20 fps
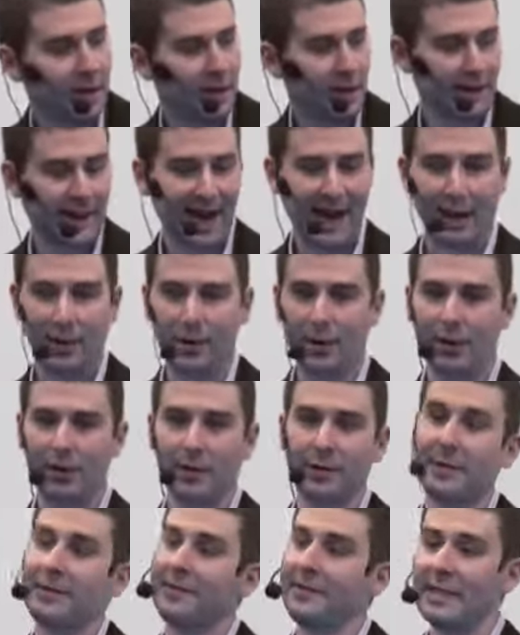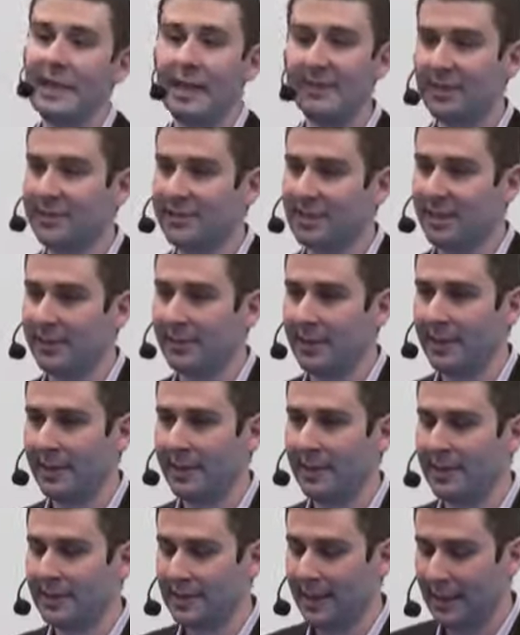an hour, or even if
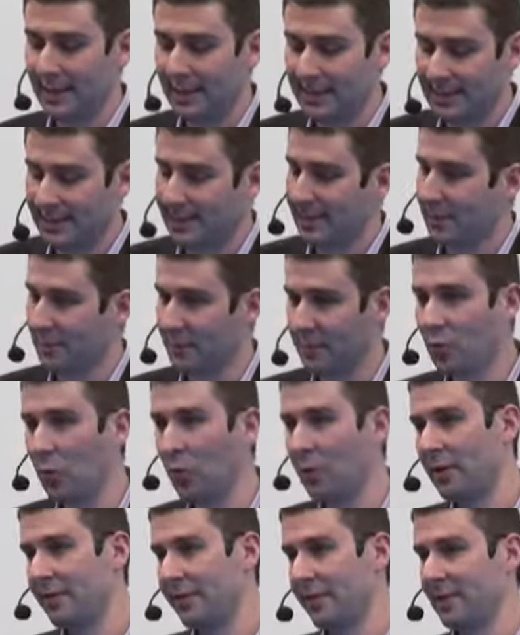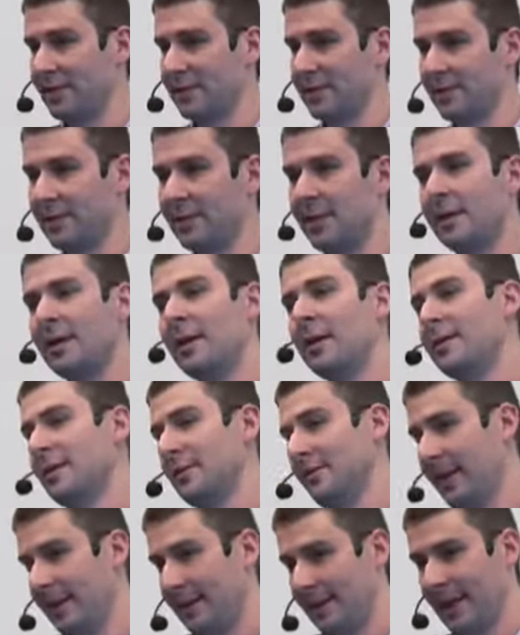somebody's listening to the recorded version,
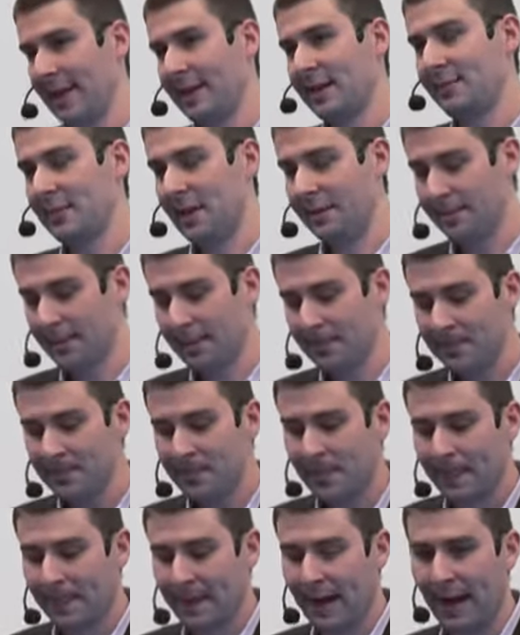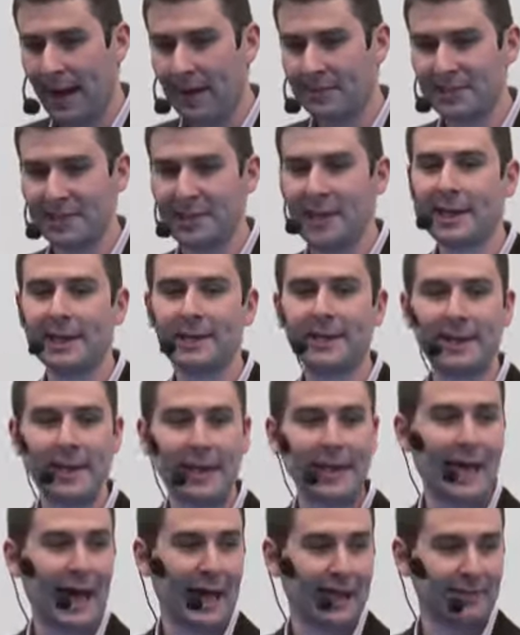they're making that commitment. So you're not going to get a
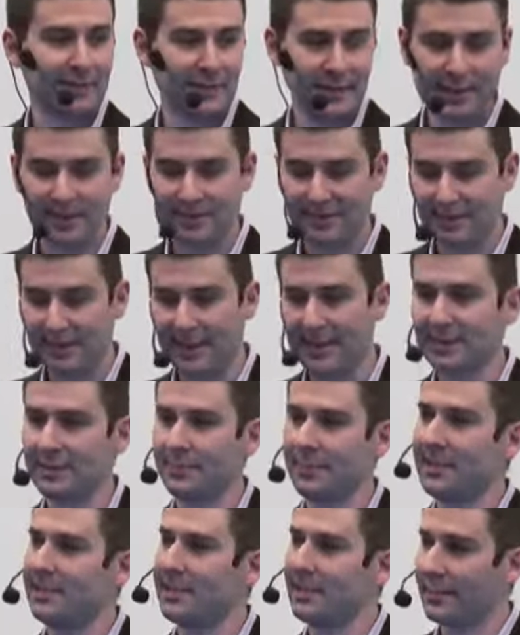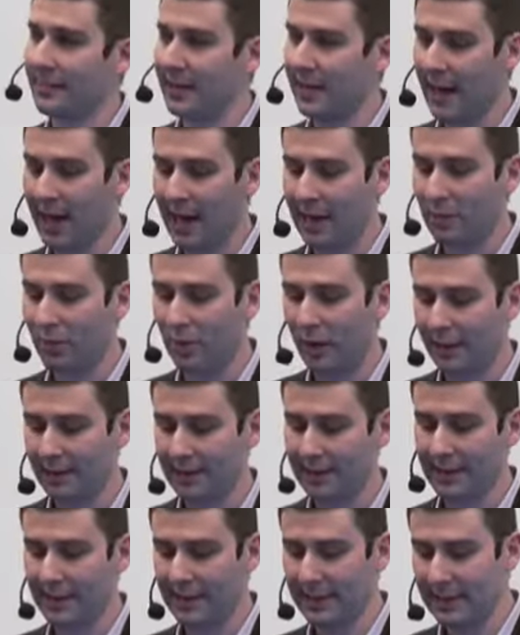lot of leads from this, but these are going to be
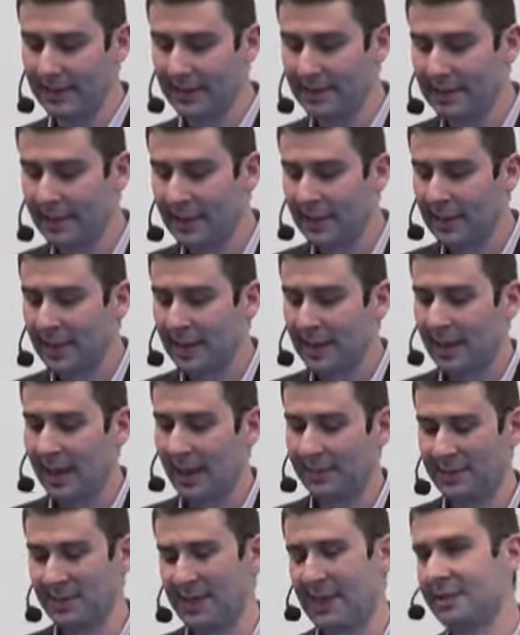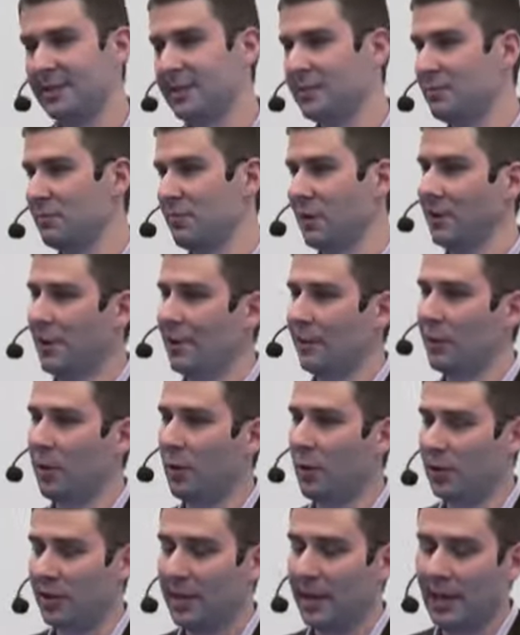high-quality leads. So that's really the
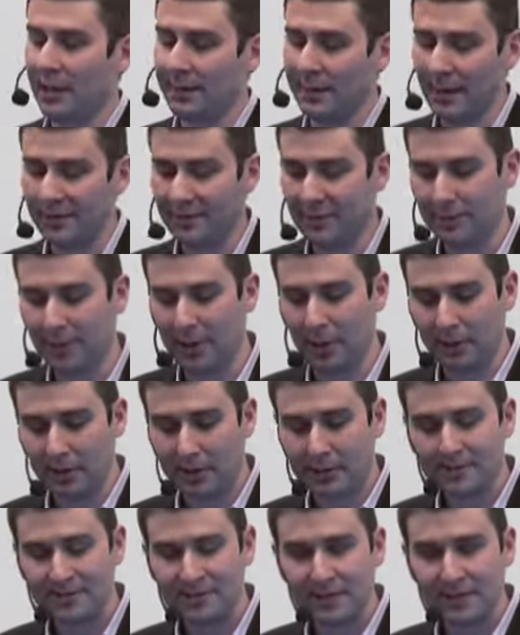pro and con there for both.